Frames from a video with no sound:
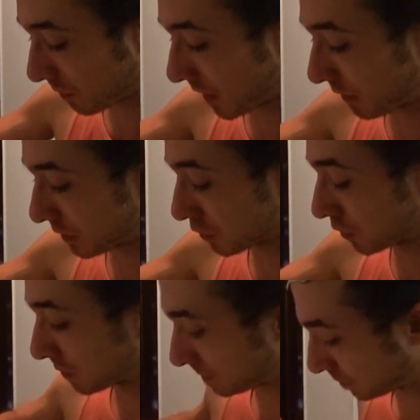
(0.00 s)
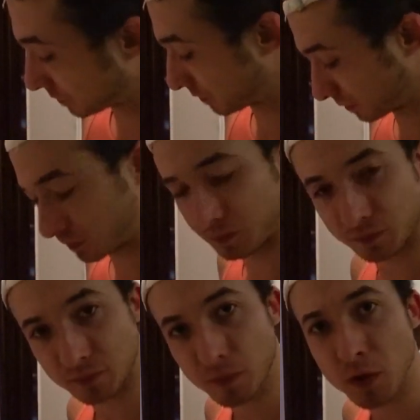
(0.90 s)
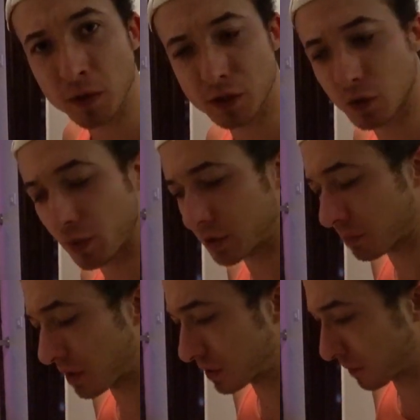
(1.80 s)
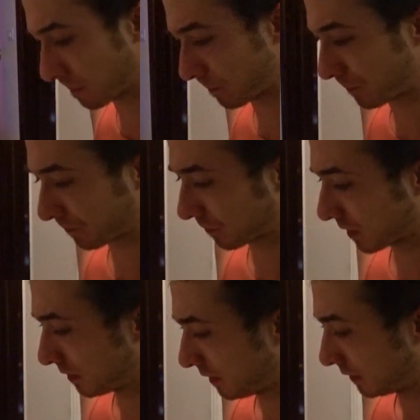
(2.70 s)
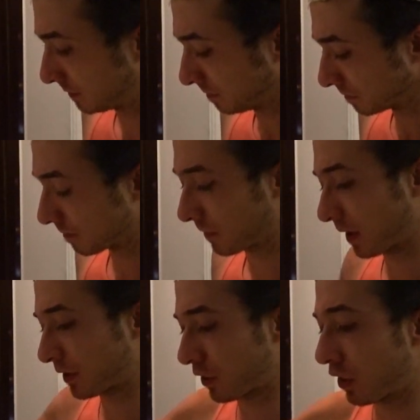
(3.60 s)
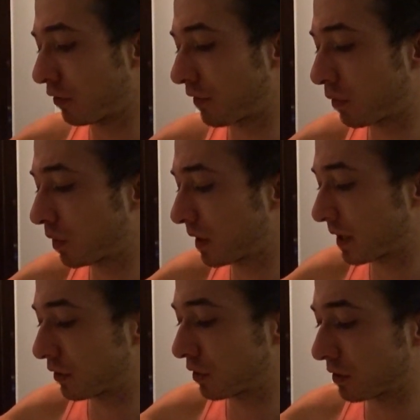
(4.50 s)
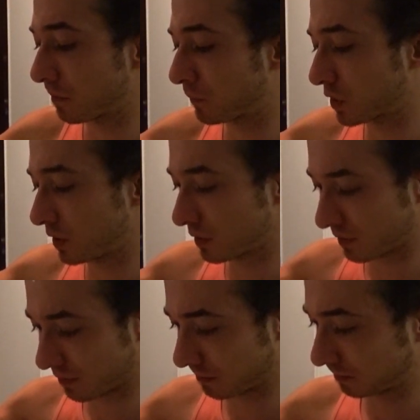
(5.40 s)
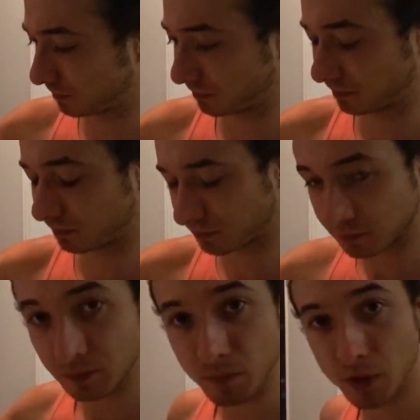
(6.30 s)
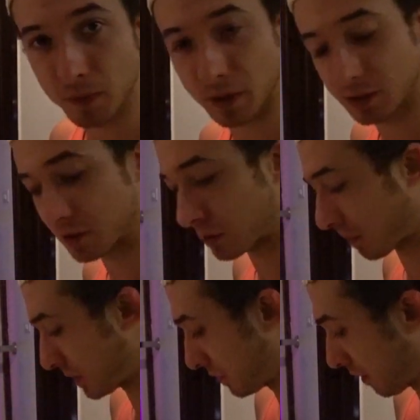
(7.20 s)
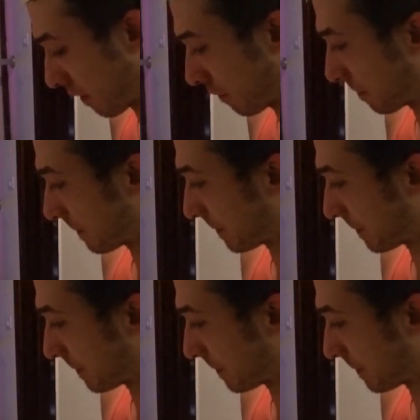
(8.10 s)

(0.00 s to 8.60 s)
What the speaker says: Man, that's good. That's quite spicy. I don't know if I will add the chilies yet, because it's spicy enough.